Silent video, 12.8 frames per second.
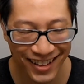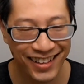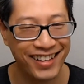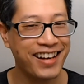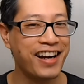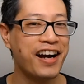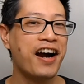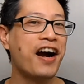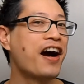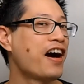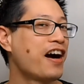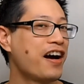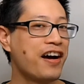uh,
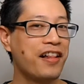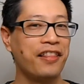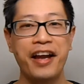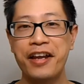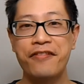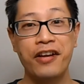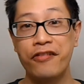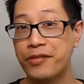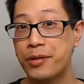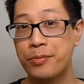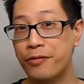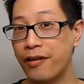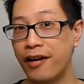like,
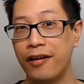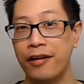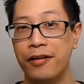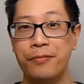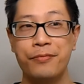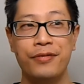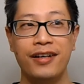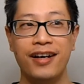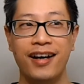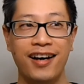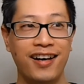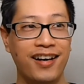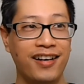favorite, subscribe.
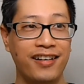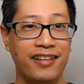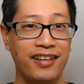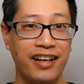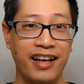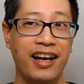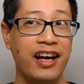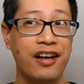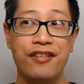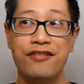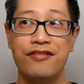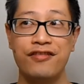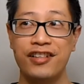Uh,
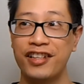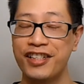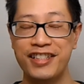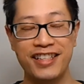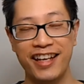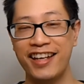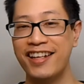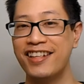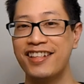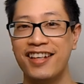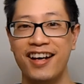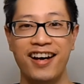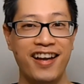have a good
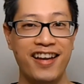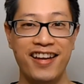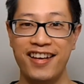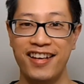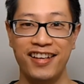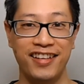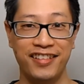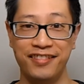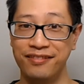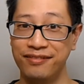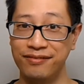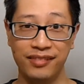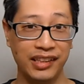day
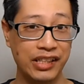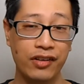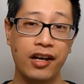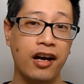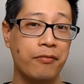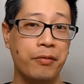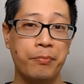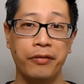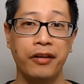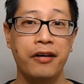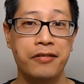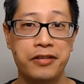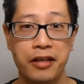and leave a comment
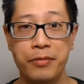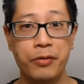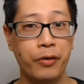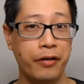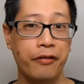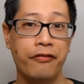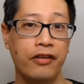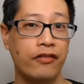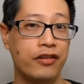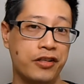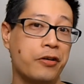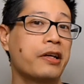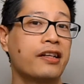below and tell me what your
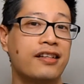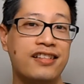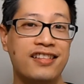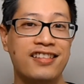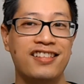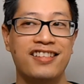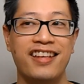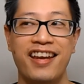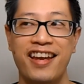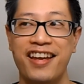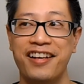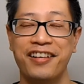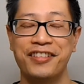favorite joke is.
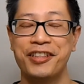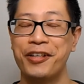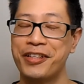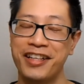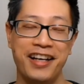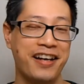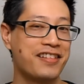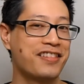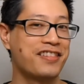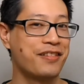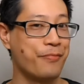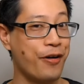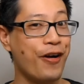And I'll talk to you
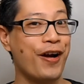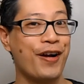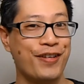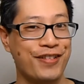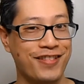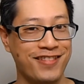guys tomorrow.